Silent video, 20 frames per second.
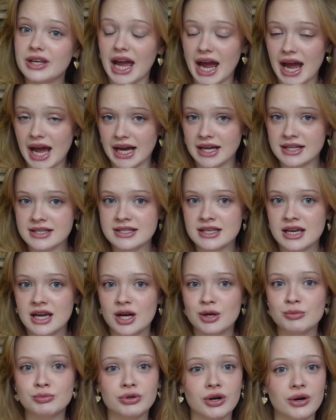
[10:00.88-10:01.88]
cats
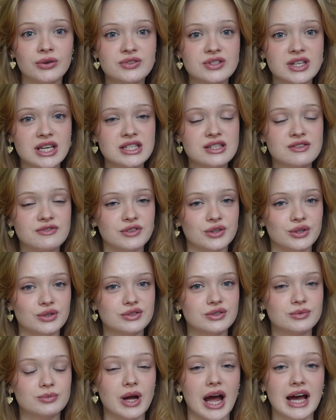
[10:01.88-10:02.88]
processed
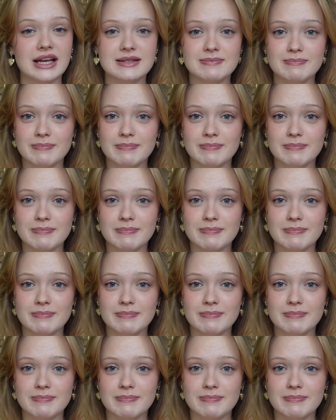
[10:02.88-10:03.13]
food as